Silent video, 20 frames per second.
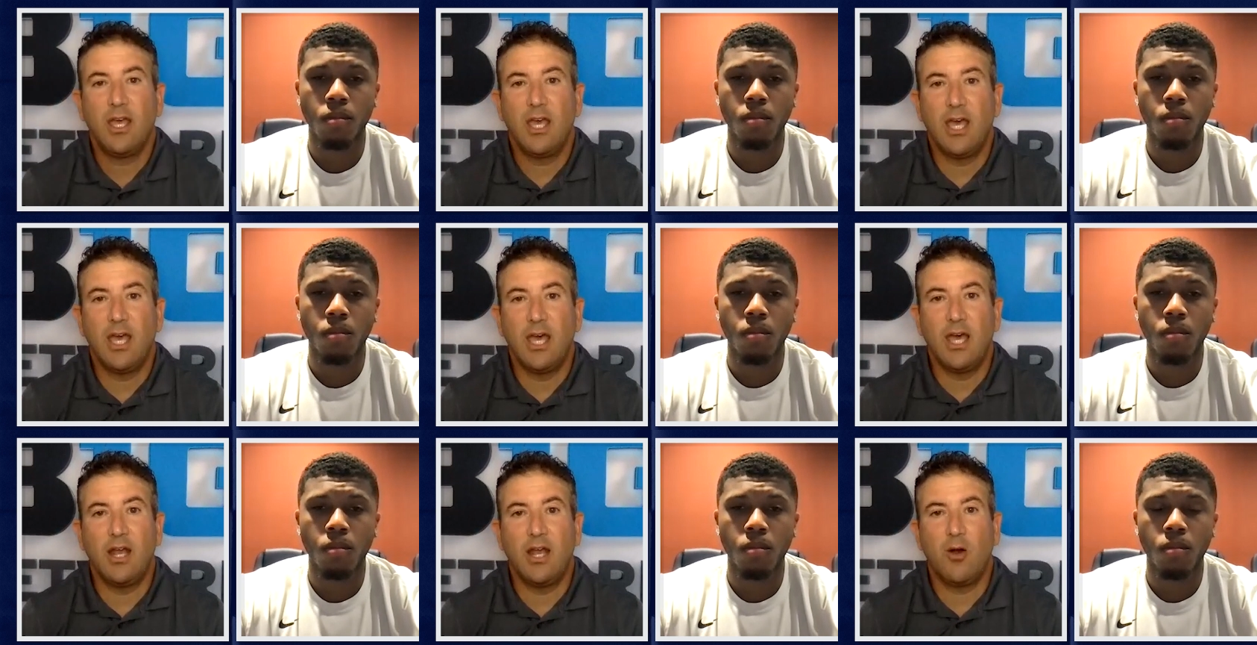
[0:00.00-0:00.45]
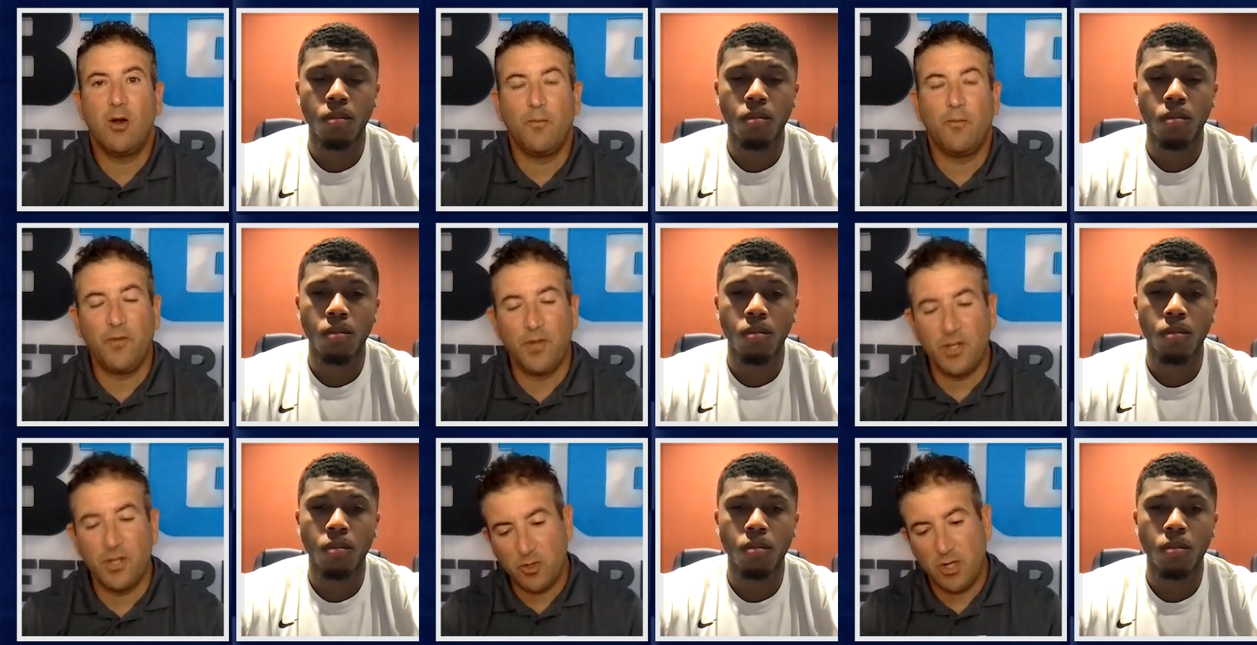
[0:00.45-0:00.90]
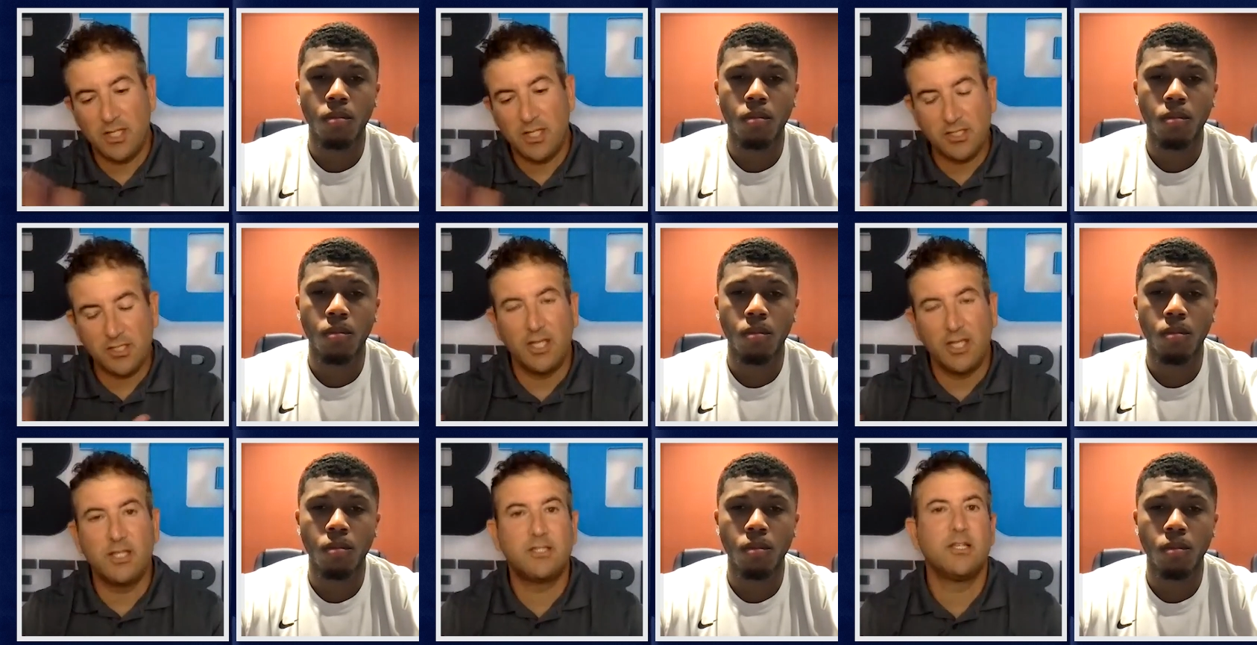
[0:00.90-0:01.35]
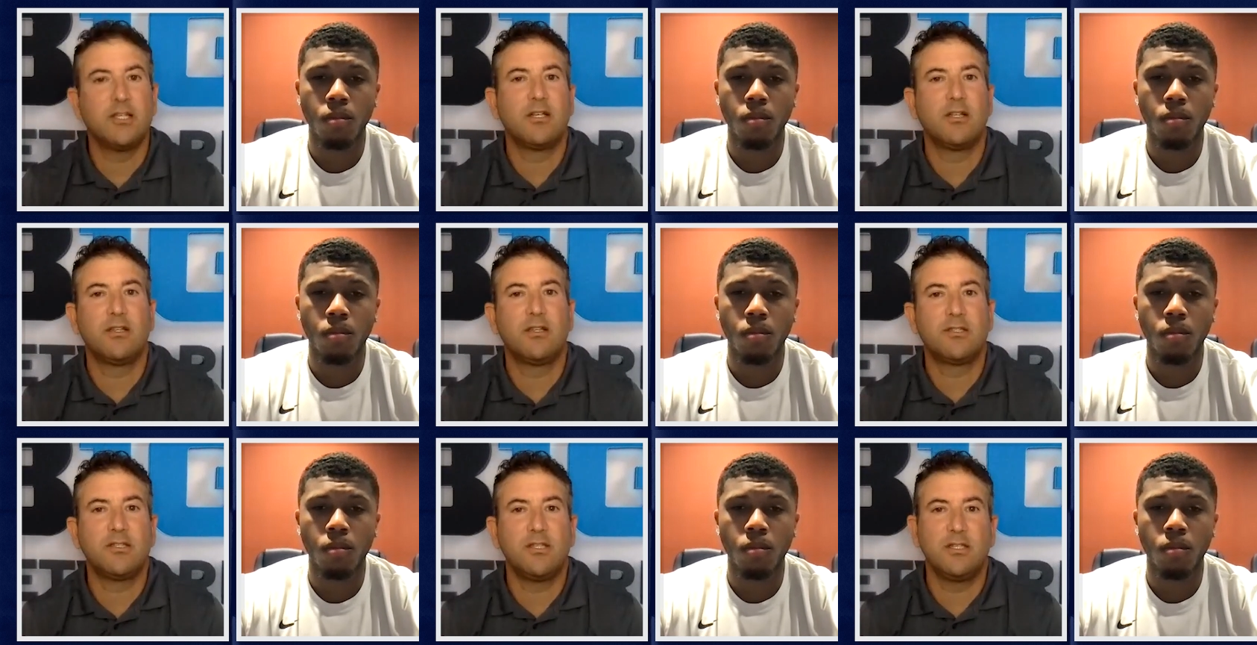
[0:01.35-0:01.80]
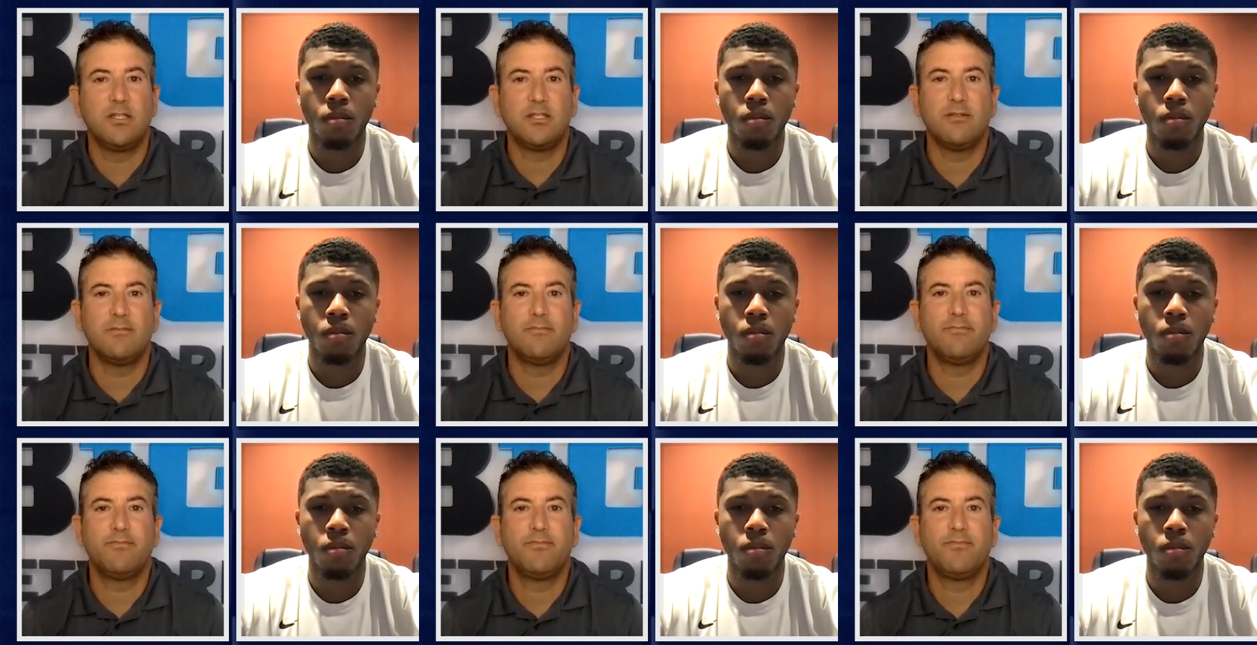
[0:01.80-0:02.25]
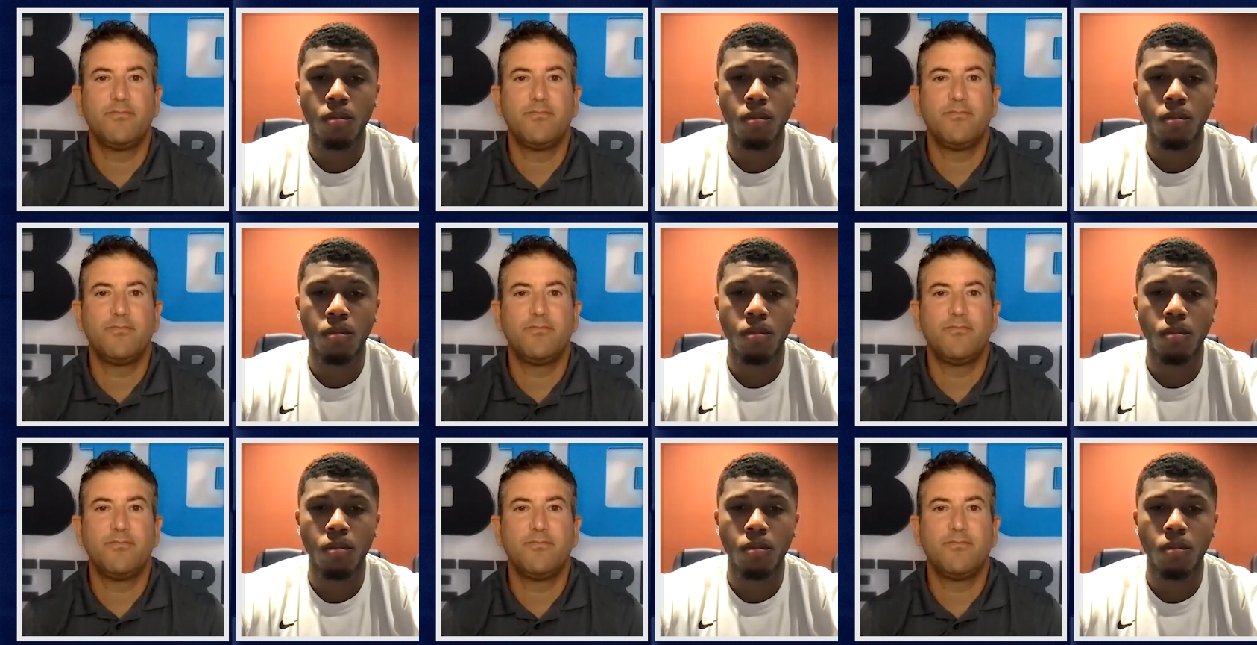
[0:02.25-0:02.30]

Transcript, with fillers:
Speaker 1: and hopefully translates into the season?